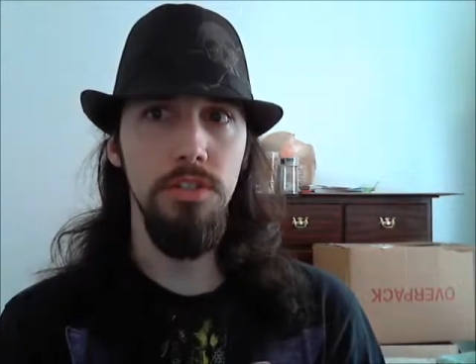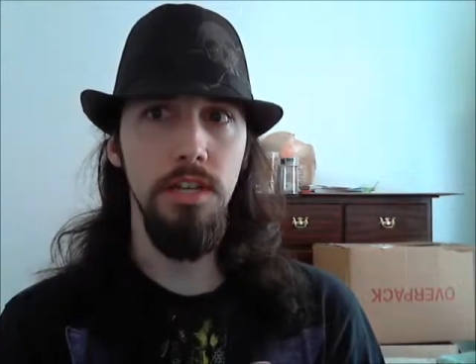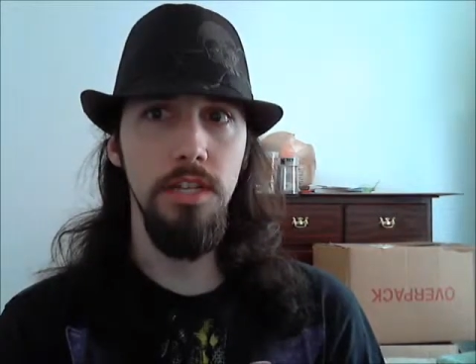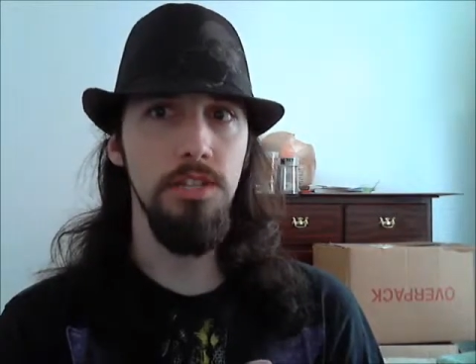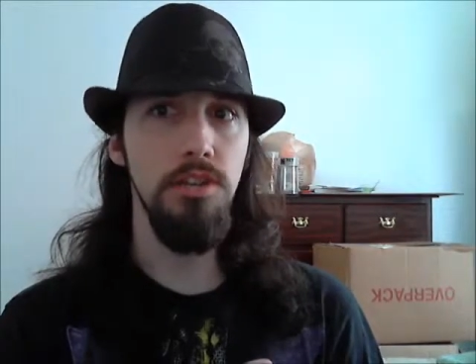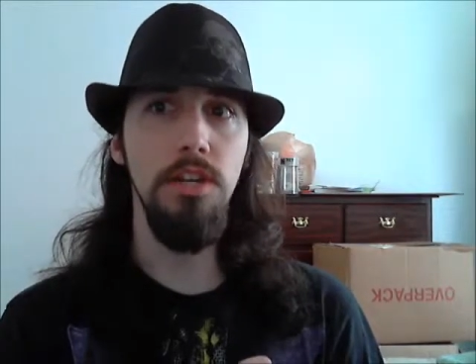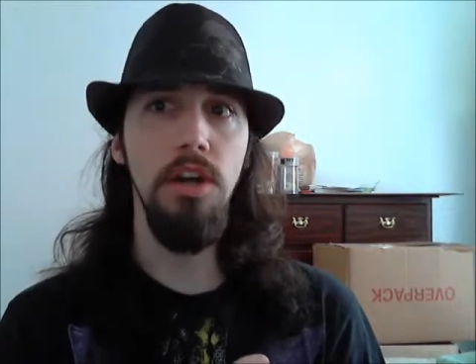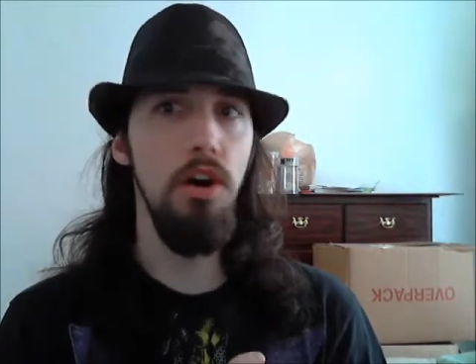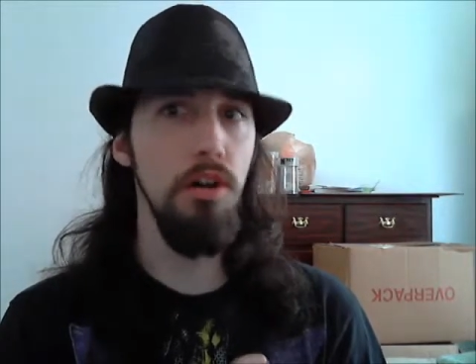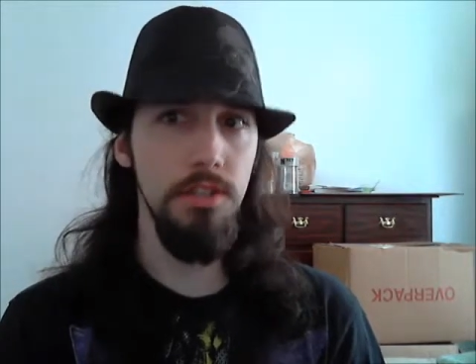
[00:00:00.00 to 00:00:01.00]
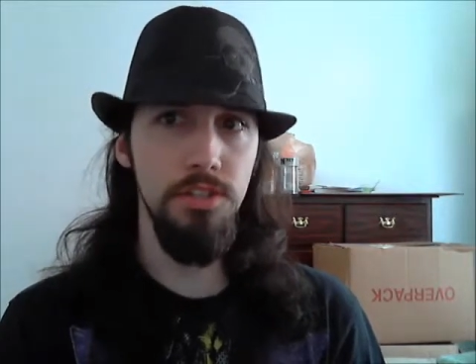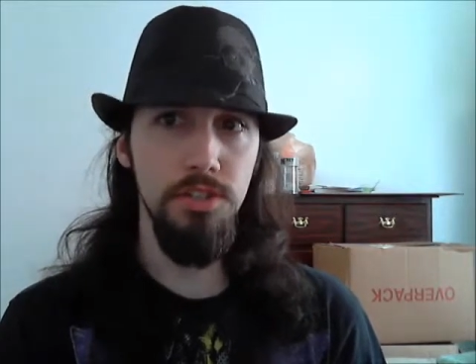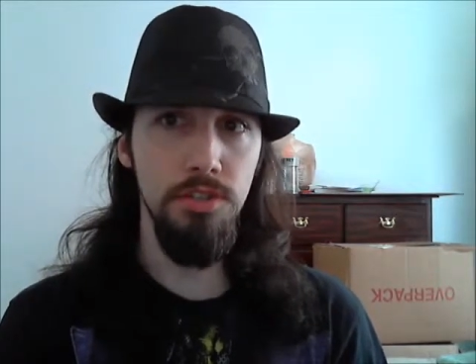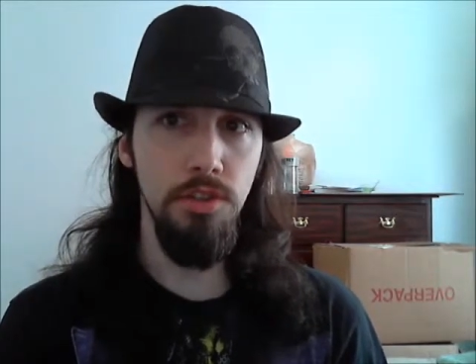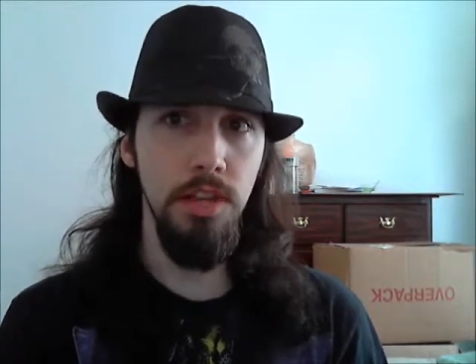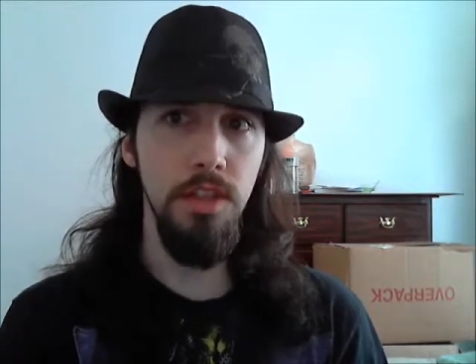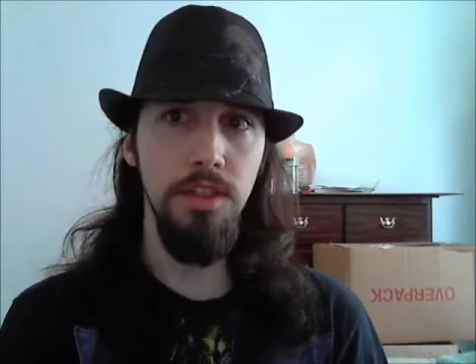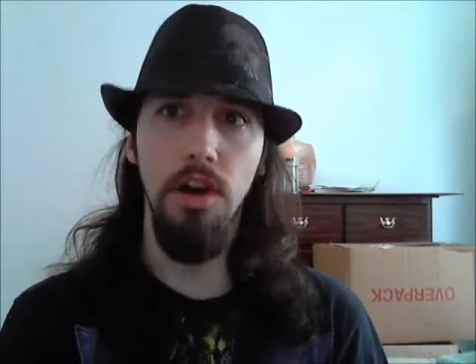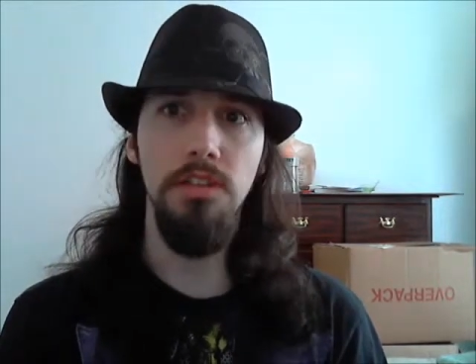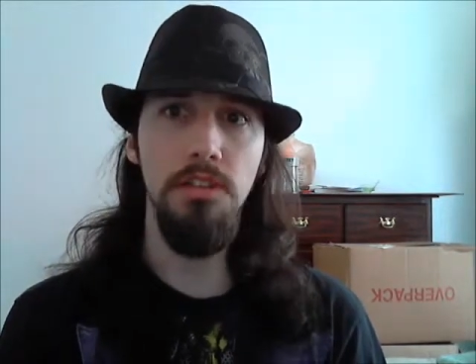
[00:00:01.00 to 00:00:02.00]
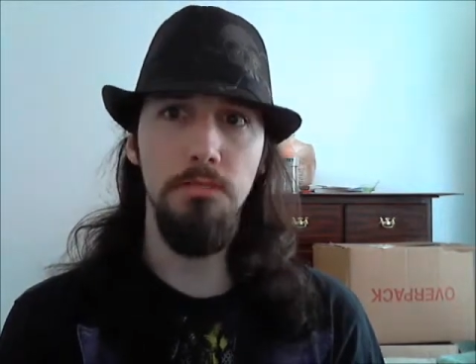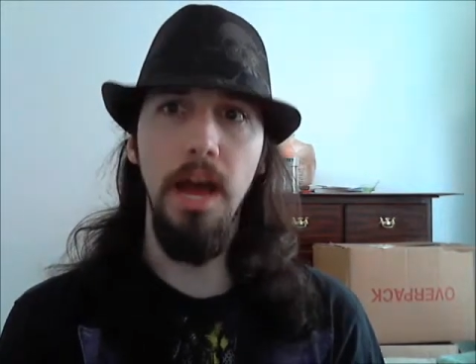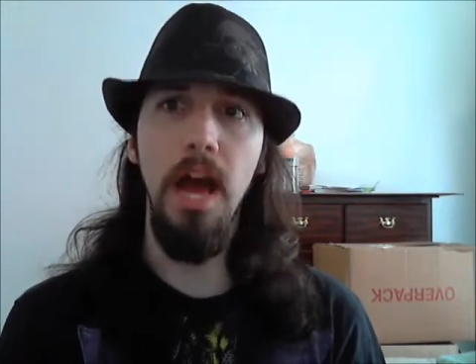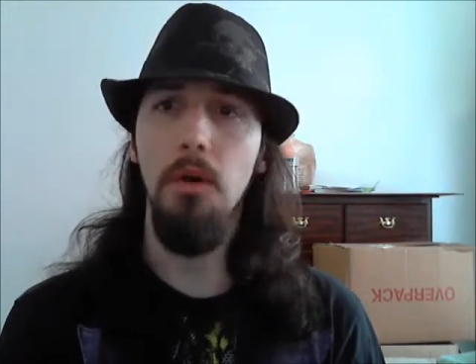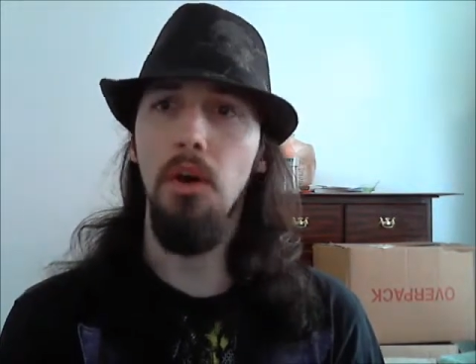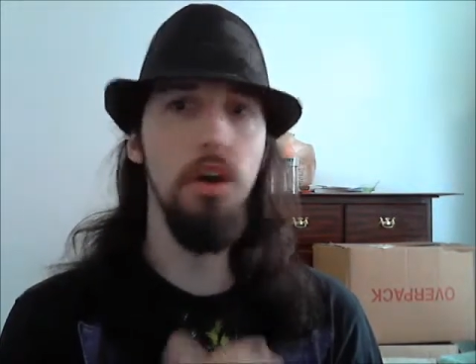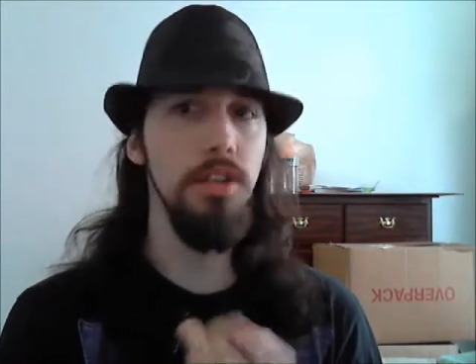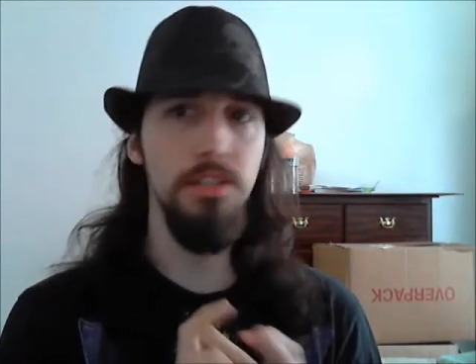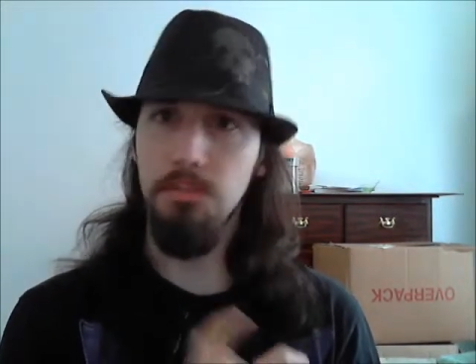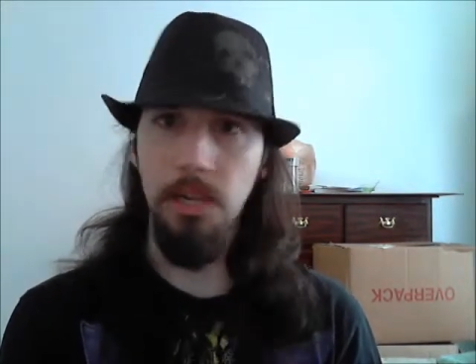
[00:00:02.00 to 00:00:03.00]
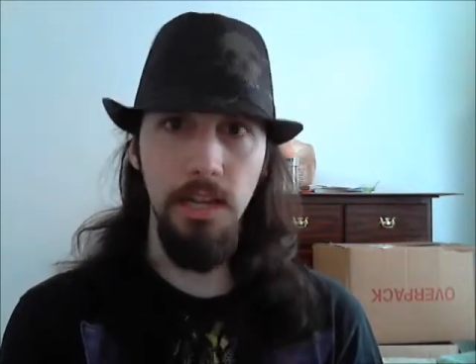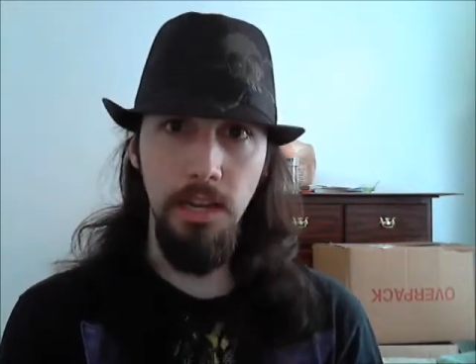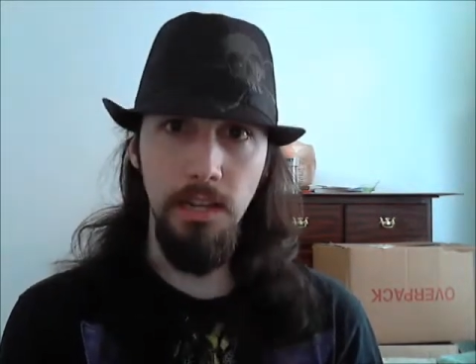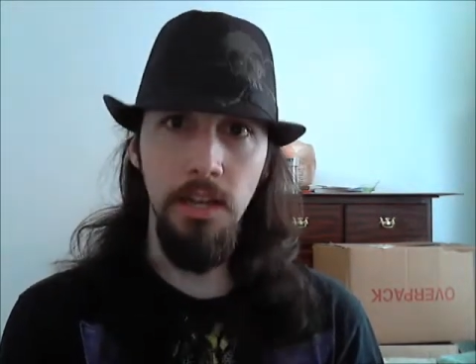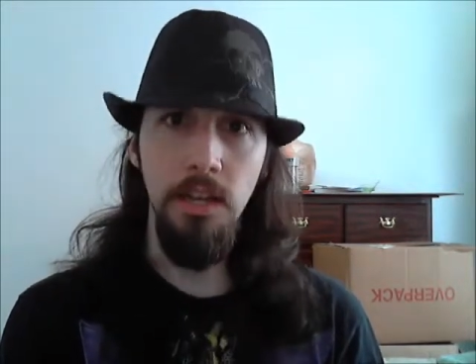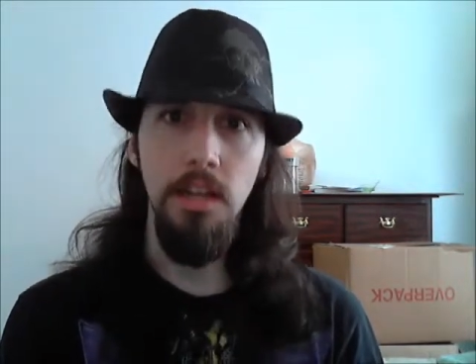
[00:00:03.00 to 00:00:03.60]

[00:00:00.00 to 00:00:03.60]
exerting all this strength, all this power, all this speed,